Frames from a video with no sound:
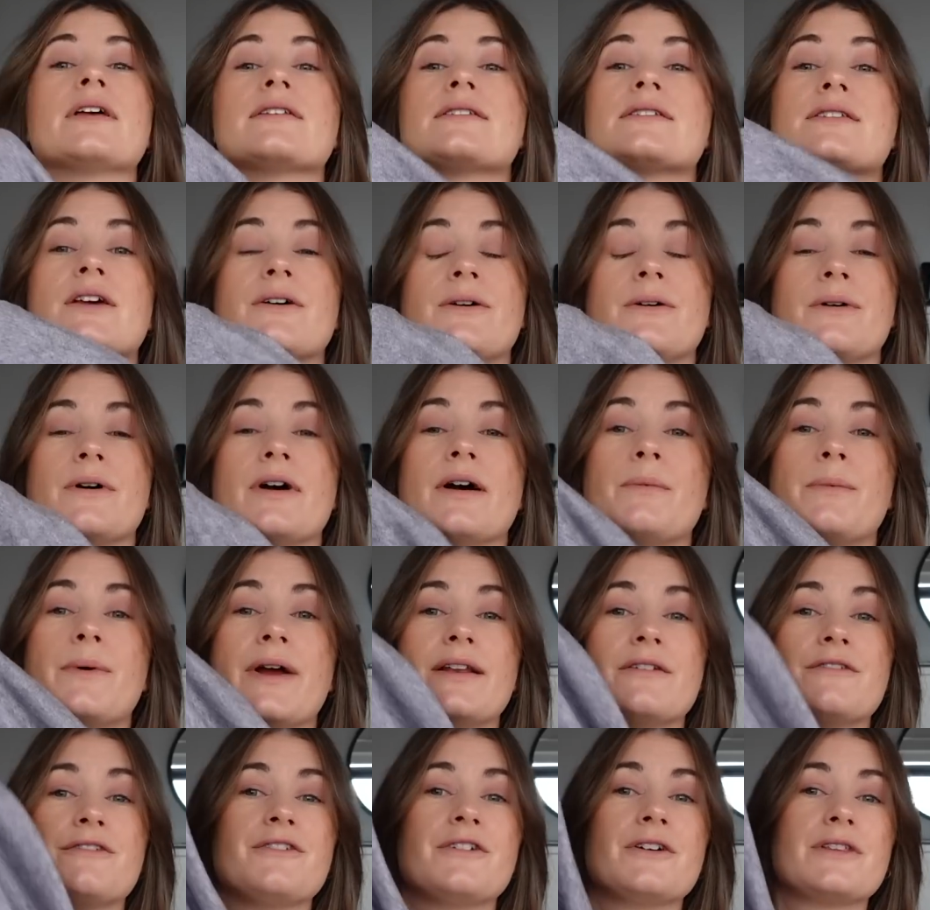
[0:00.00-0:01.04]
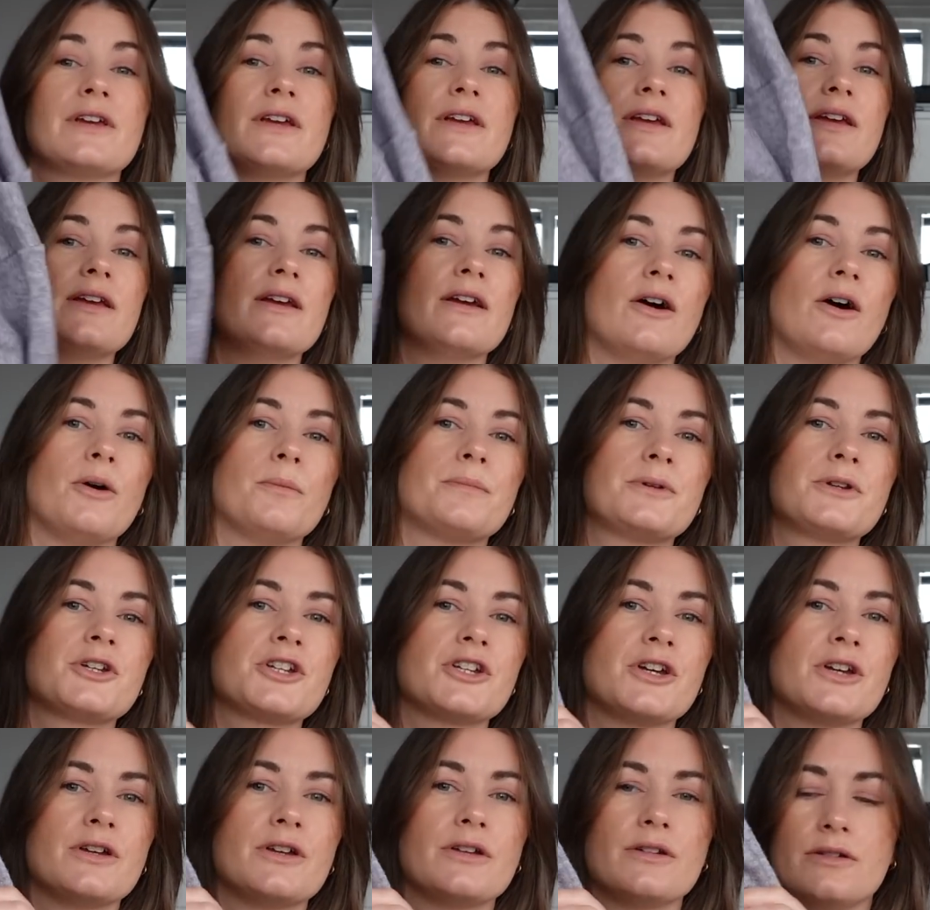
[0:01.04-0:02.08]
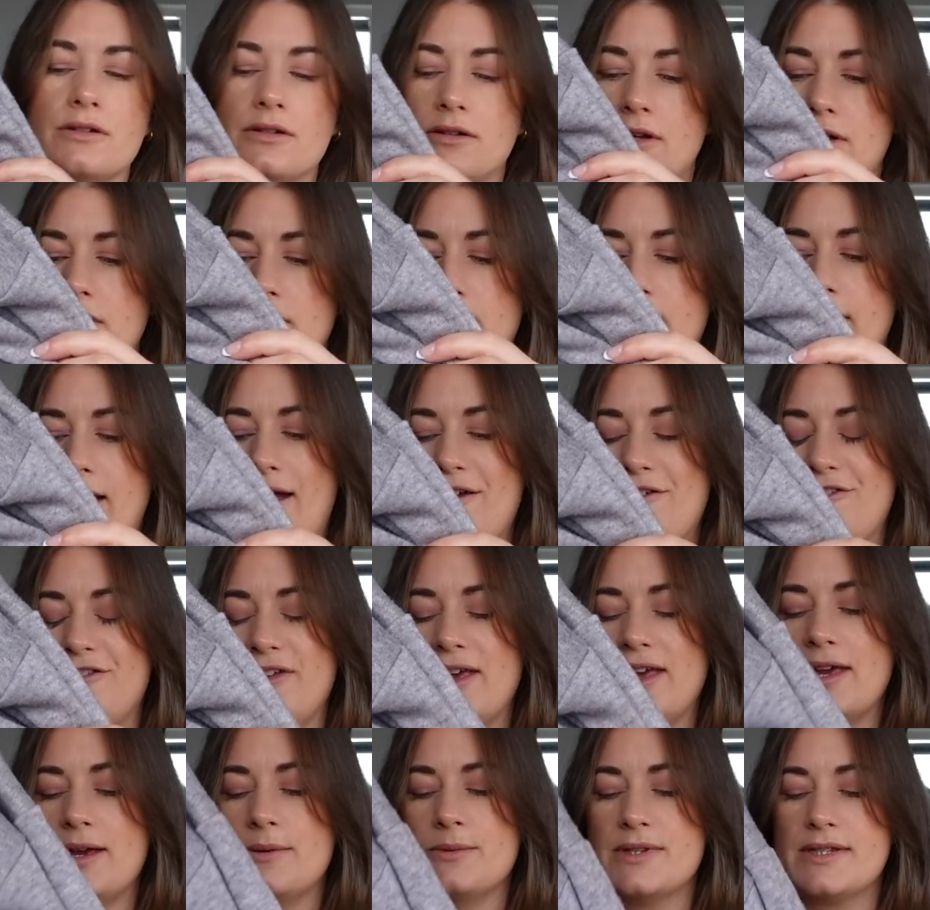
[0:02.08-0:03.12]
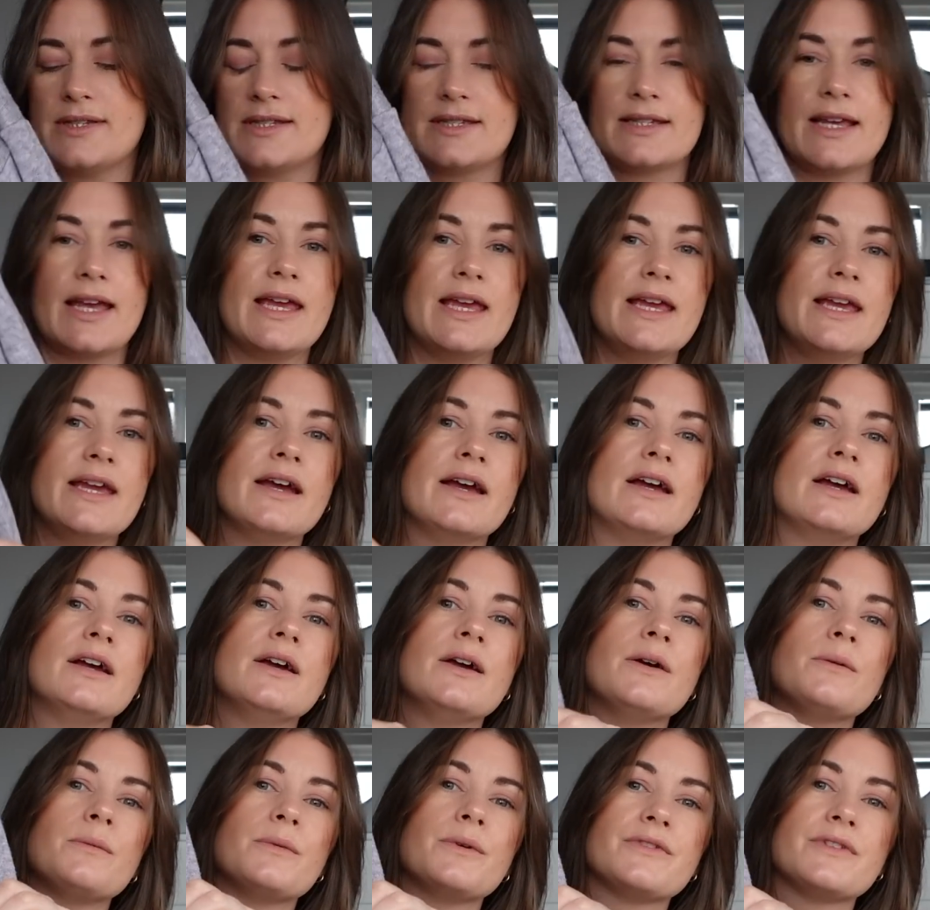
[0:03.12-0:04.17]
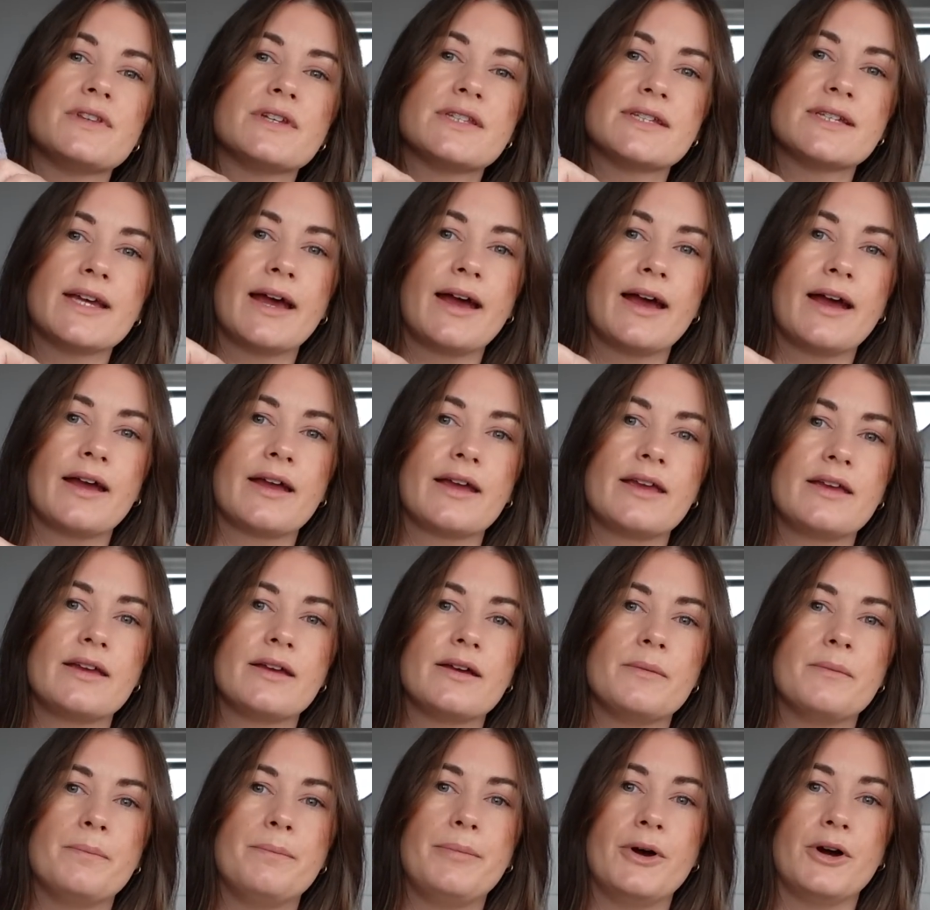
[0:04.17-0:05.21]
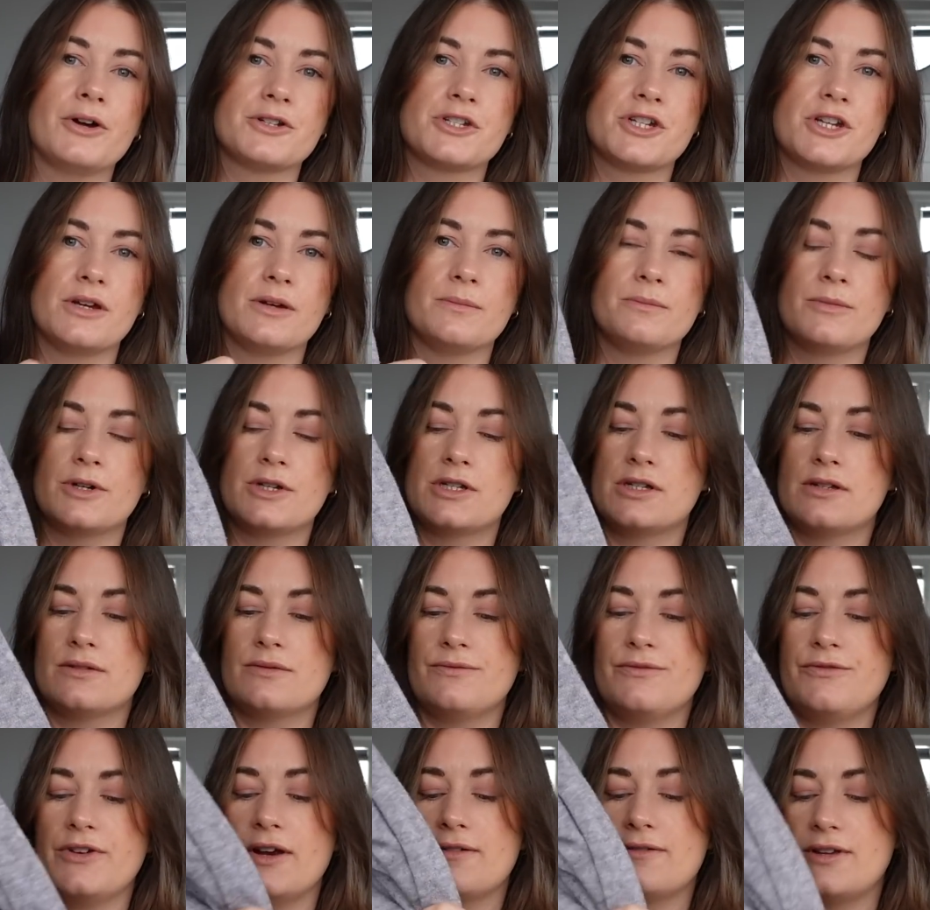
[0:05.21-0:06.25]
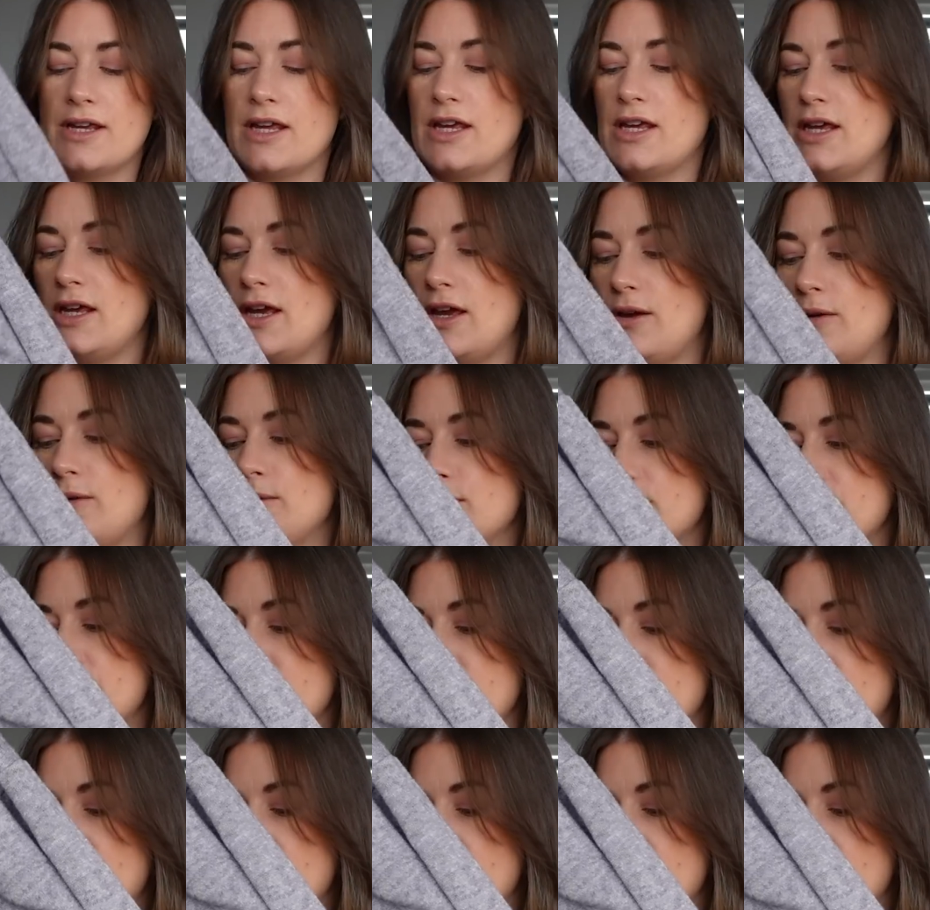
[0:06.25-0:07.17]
So I went for the option, I think it was C, with the tie bottom, which is very cute,